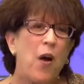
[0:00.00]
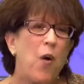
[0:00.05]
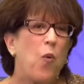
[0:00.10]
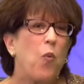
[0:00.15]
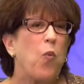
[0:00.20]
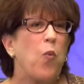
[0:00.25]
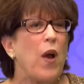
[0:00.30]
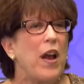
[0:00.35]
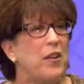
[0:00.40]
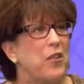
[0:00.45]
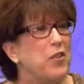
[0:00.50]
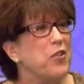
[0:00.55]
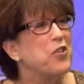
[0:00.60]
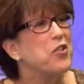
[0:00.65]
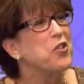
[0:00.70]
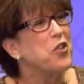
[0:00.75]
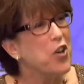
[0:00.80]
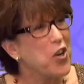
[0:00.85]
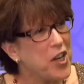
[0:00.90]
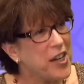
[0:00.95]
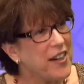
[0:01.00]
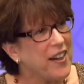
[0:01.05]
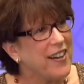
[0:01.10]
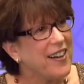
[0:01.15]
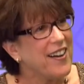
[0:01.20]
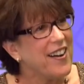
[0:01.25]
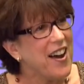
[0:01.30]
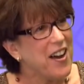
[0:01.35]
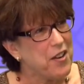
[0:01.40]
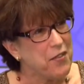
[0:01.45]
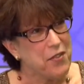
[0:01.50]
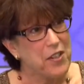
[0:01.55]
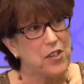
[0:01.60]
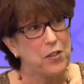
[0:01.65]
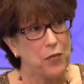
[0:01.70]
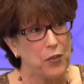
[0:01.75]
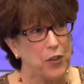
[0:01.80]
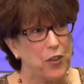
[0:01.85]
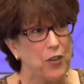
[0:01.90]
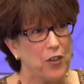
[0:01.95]
When you're starting any kind of a
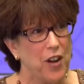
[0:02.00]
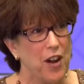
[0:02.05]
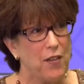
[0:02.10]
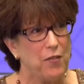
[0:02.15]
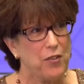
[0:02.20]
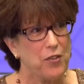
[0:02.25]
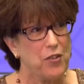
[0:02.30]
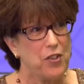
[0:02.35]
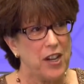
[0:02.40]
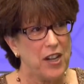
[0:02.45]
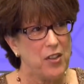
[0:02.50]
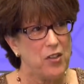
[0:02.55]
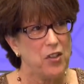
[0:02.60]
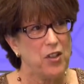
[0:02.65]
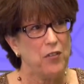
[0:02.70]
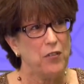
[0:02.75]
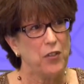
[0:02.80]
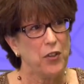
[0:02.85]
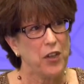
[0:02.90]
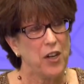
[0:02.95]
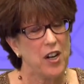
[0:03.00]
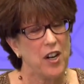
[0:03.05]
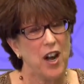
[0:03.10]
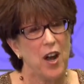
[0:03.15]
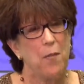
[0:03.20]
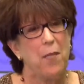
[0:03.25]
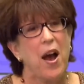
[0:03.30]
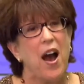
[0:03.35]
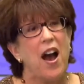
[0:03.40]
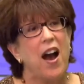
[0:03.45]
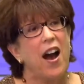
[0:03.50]
difficult conversation, if you can come,